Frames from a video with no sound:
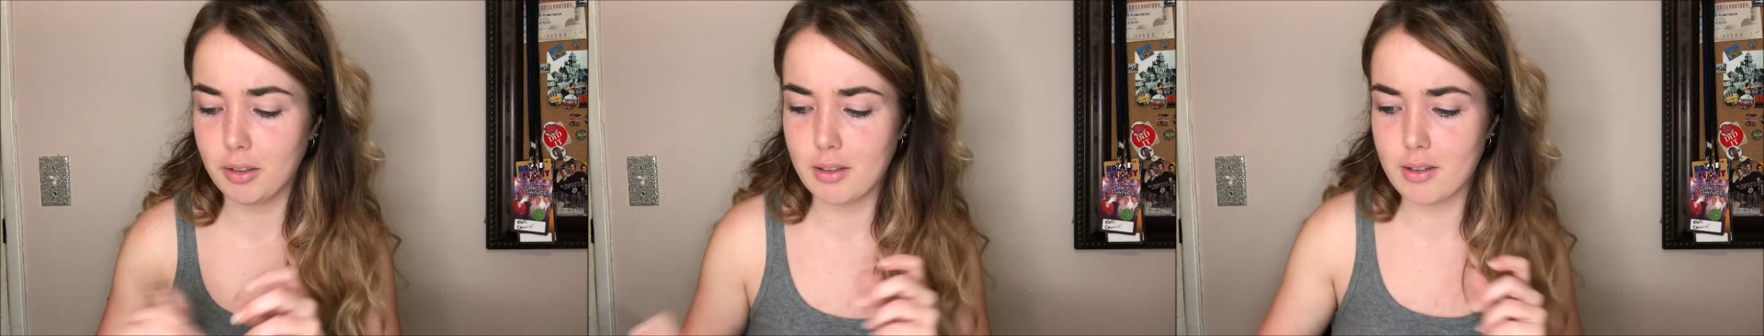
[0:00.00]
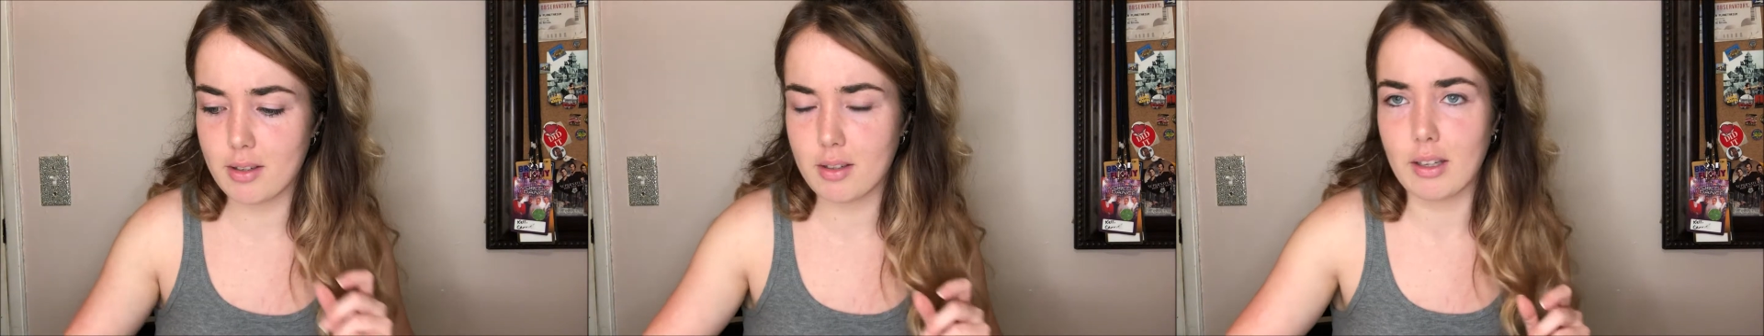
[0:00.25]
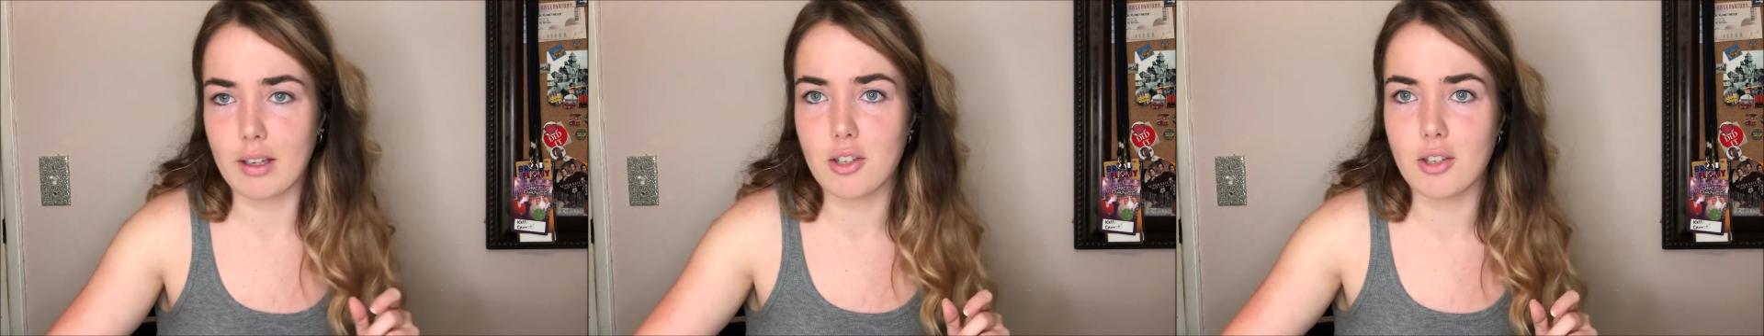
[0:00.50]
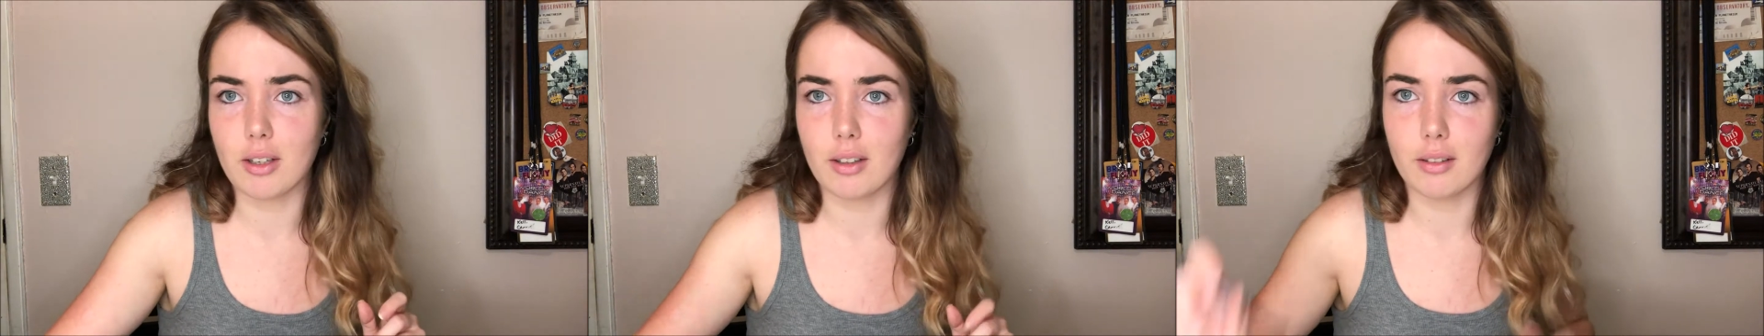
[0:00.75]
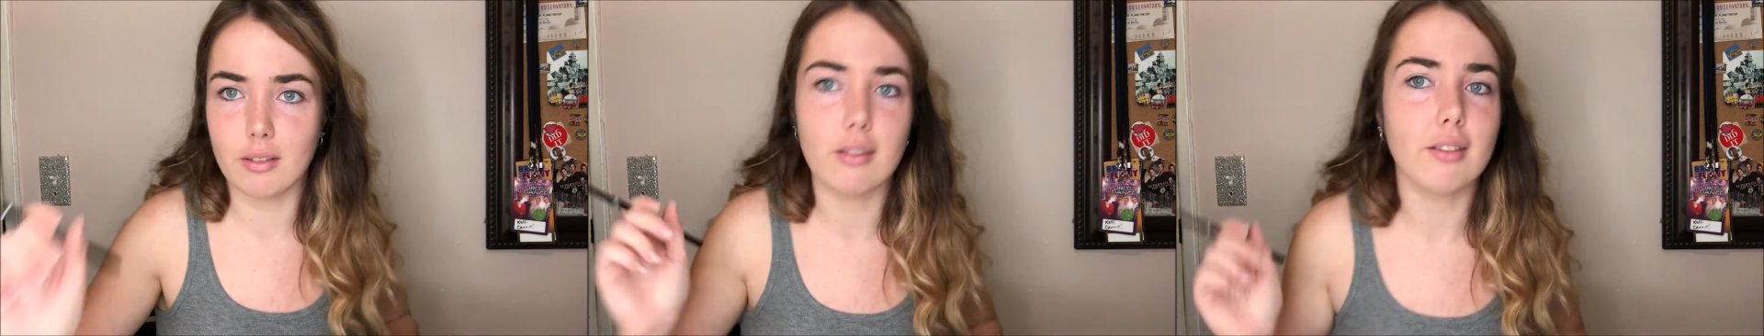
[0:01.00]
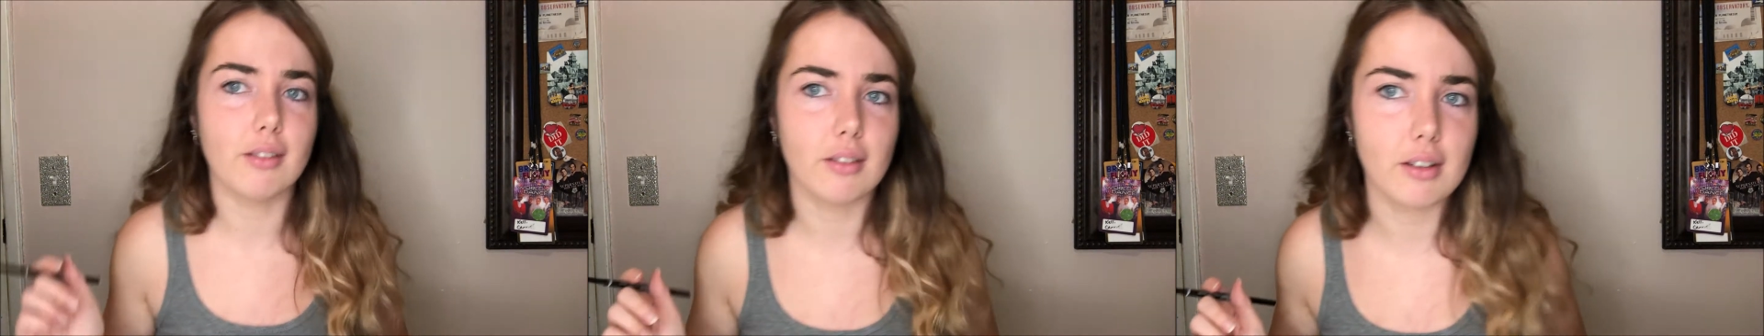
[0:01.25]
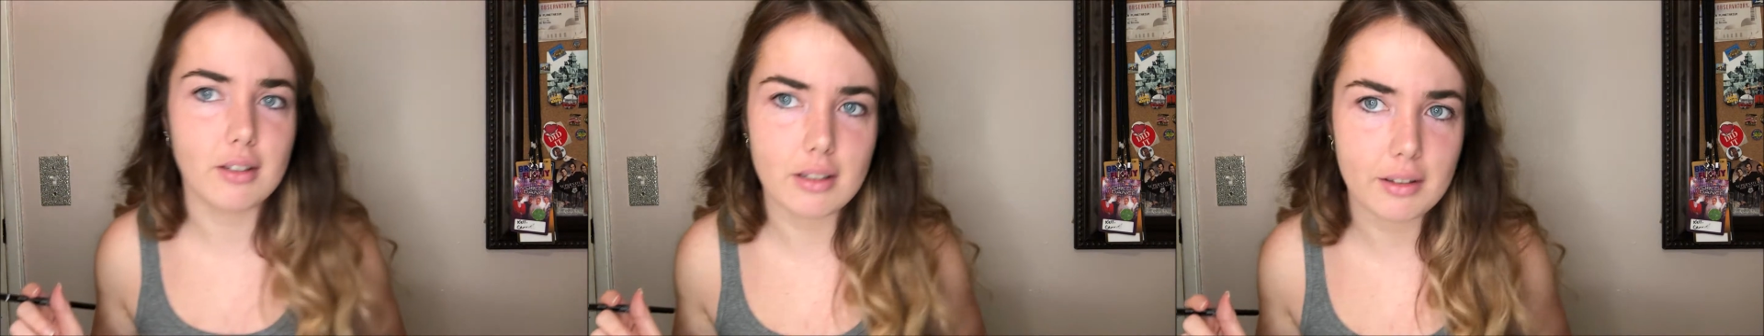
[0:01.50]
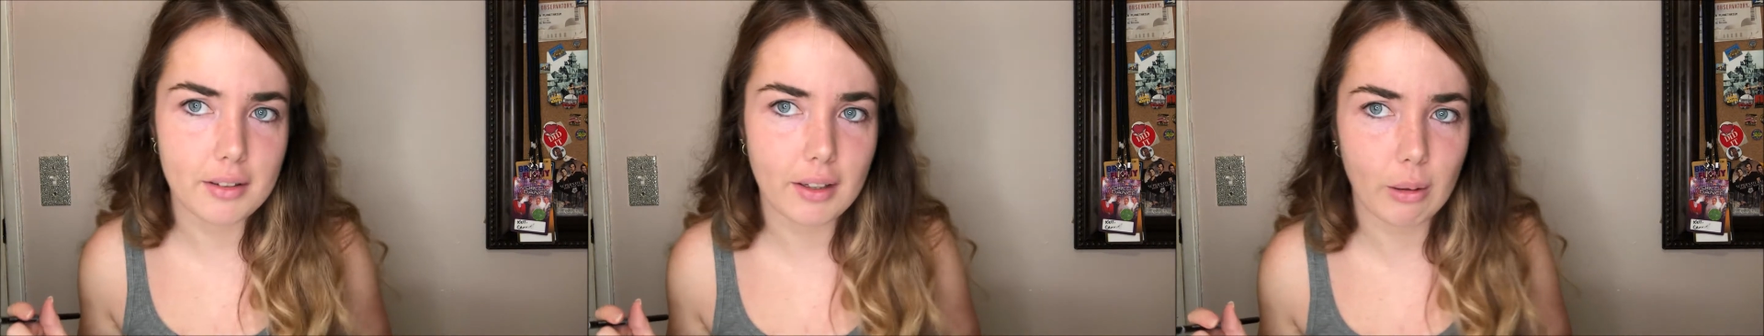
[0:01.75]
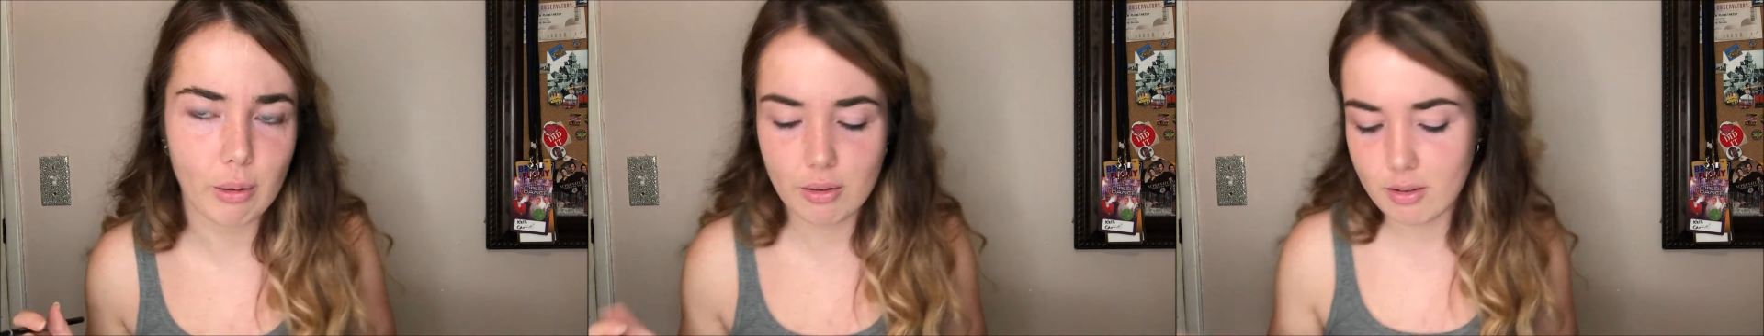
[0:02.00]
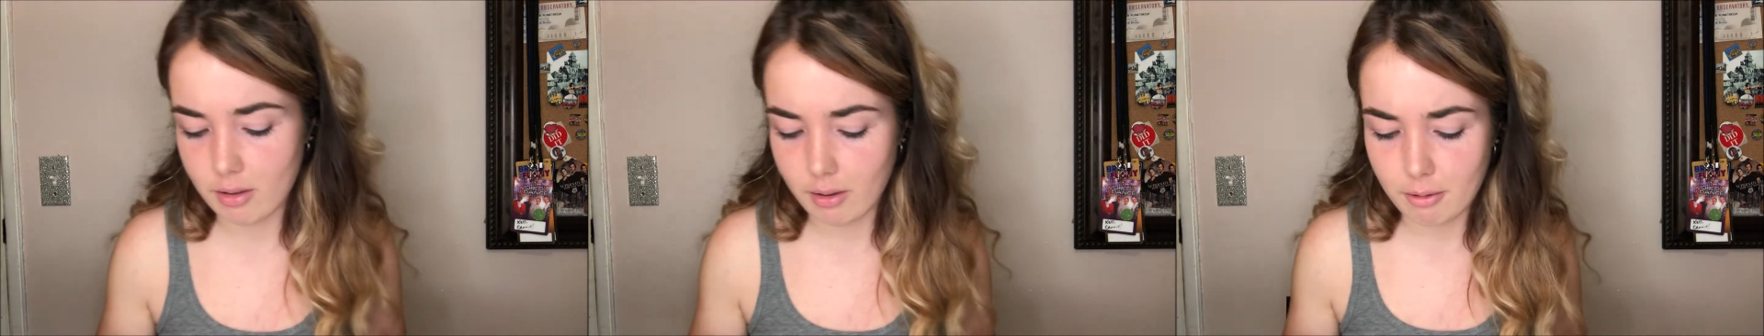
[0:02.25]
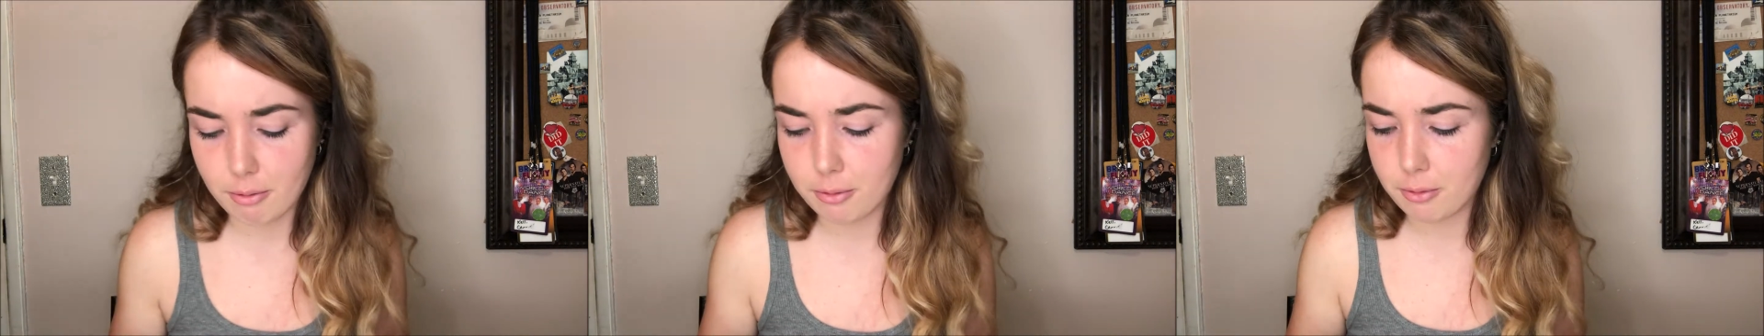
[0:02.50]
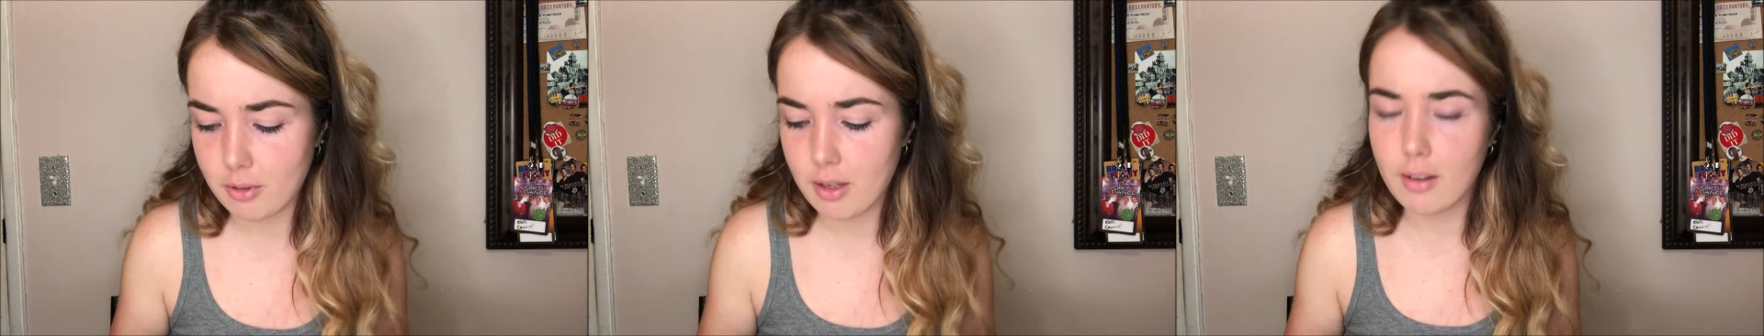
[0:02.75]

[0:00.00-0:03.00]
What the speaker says: to sketch in the details of